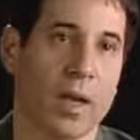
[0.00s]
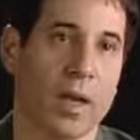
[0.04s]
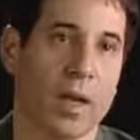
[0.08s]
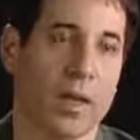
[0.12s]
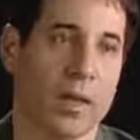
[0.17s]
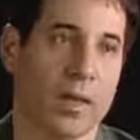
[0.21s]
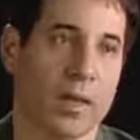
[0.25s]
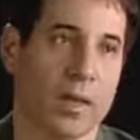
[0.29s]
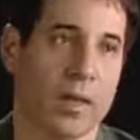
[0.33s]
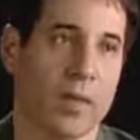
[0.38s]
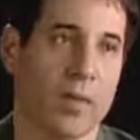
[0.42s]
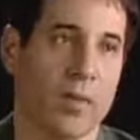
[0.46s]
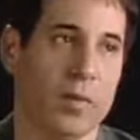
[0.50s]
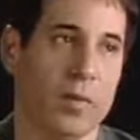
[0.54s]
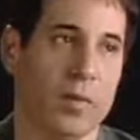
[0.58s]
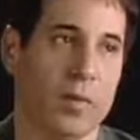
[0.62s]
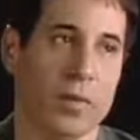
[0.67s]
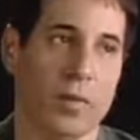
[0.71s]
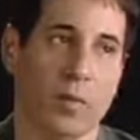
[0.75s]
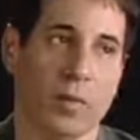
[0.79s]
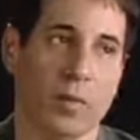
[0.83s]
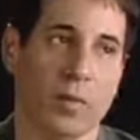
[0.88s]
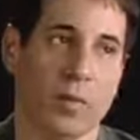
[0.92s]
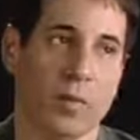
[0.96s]
and that you
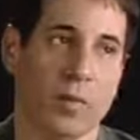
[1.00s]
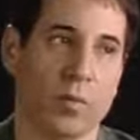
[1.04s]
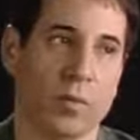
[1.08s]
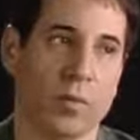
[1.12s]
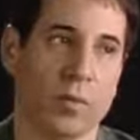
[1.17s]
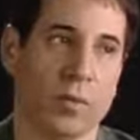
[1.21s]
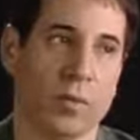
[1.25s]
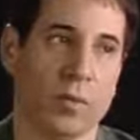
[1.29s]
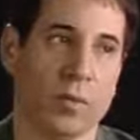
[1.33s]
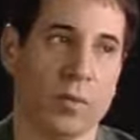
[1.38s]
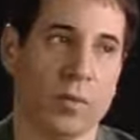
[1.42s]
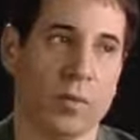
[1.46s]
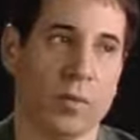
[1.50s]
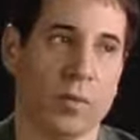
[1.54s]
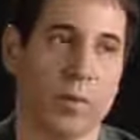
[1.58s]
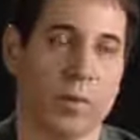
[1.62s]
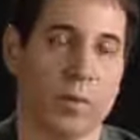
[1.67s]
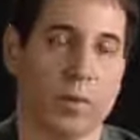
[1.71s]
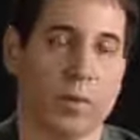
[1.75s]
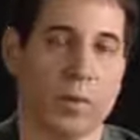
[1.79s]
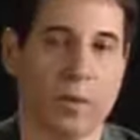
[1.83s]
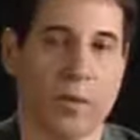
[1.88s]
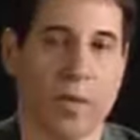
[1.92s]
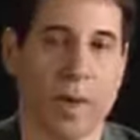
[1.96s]
can just work
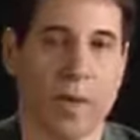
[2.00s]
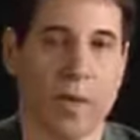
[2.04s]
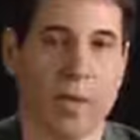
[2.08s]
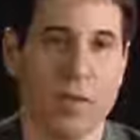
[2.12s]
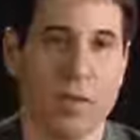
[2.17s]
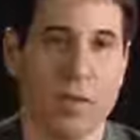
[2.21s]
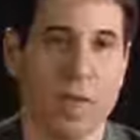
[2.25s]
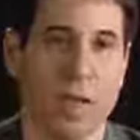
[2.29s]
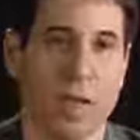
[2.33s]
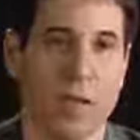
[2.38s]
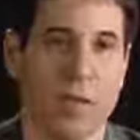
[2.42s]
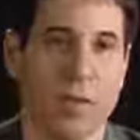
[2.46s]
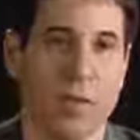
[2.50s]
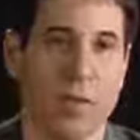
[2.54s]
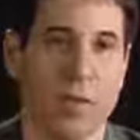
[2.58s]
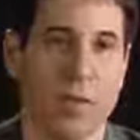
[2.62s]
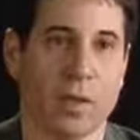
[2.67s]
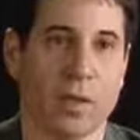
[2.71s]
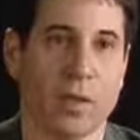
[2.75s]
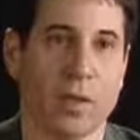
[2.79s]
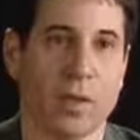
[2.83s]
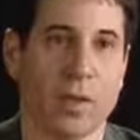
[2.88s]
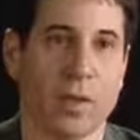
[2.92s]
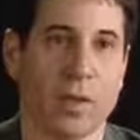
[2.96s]
with your
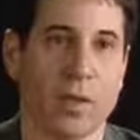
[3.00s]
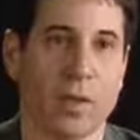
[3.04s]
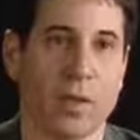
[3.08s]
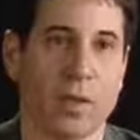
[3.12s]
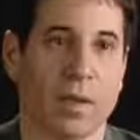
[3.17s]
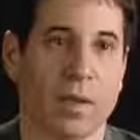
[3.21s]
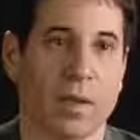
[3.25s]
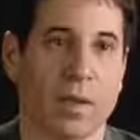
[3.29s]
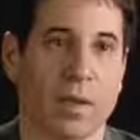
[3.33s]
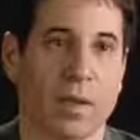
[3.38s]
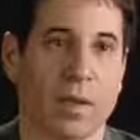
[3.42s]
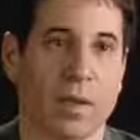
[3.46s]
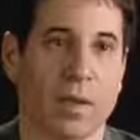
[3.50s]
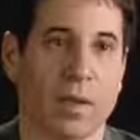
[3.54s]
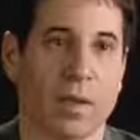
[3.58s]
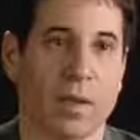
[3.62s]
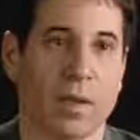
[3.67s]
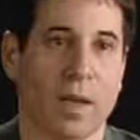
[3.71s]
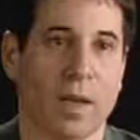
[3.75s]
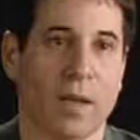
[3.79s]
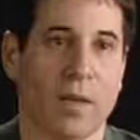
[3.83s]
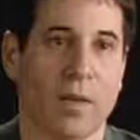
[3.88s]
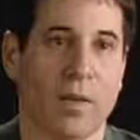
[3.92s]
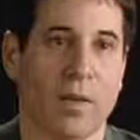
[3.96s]
imagination.
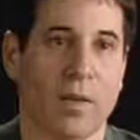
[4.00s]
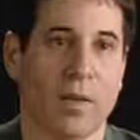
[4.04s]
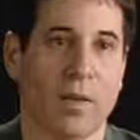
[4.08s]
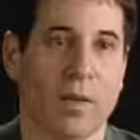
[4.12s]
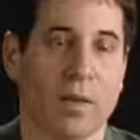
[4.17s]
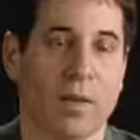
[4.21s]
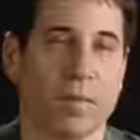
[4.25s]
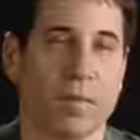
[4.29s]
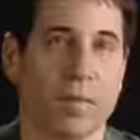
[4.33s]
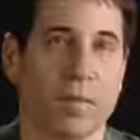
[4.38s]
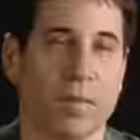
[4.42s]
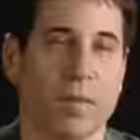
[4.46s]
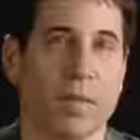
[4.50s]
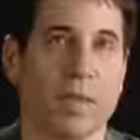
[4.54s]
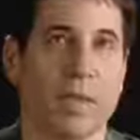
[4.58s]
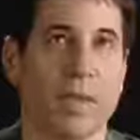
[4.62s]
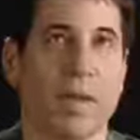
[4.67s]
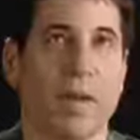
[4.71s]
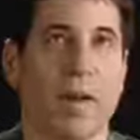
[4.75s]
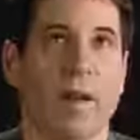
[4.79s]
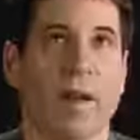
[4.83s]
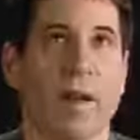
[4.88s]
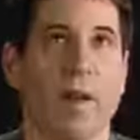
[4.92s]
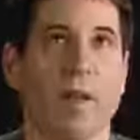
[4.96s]
And you don't have to think
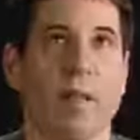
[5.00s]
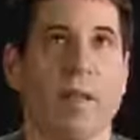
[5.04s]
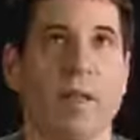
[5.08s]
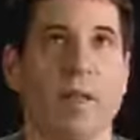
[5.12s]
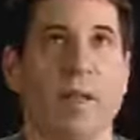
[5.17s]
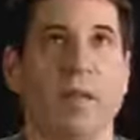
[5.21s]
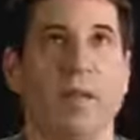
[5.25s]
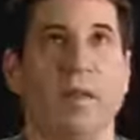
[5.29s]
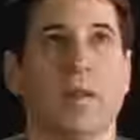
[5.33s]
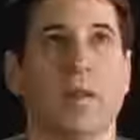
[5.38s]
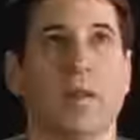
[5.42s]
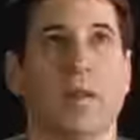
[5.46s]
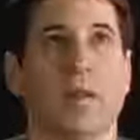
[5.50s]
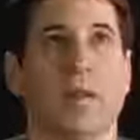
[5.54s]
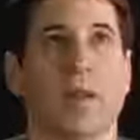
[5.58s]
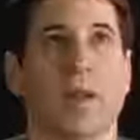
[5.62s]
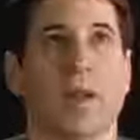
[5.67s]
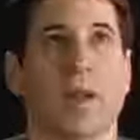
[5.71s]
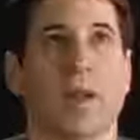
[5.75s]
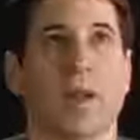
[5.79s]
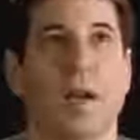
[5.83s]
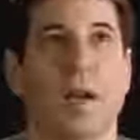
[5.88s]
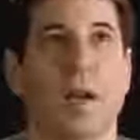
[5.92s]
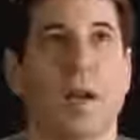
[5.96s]
now, how
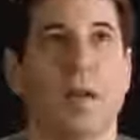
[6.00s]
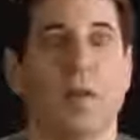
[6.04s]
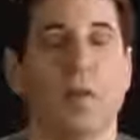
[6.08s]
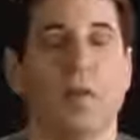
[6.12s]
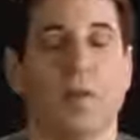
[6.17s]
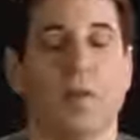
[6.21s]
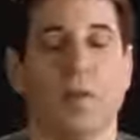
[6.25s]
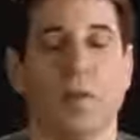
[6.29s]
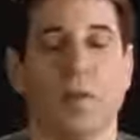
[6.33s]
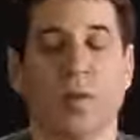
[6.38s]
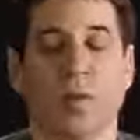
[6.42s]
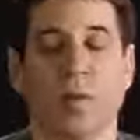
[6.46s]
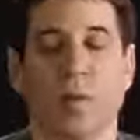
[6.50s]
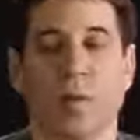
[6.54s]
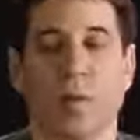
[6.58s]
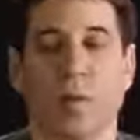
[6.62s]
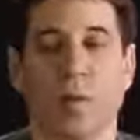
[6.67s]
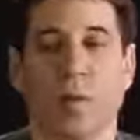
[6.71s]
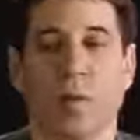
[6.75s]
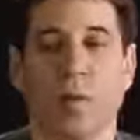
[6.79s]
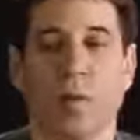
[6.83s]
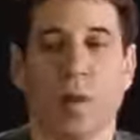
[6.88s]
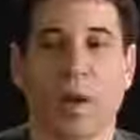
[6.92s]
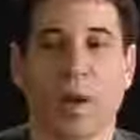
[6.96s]
should this
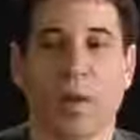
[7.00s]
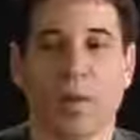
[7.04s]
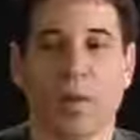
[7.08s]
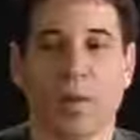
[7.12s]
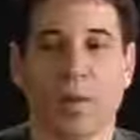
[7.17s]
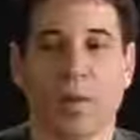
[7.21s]
go?